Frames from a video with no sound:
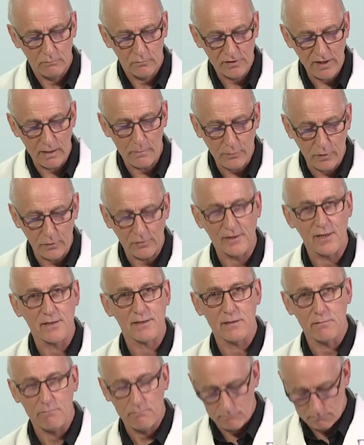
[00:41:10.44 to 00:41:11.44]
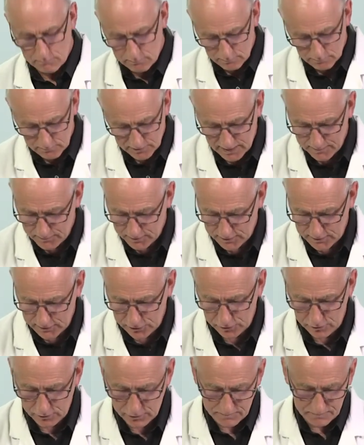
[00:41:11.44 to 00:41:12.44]
Same processing, same
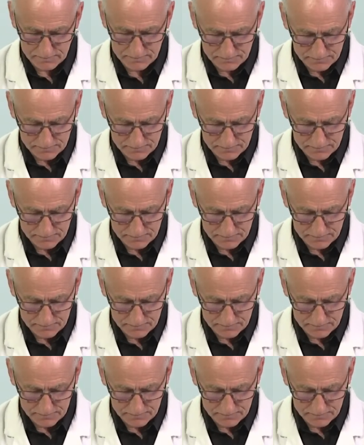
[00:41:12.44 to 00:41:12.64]
conditions.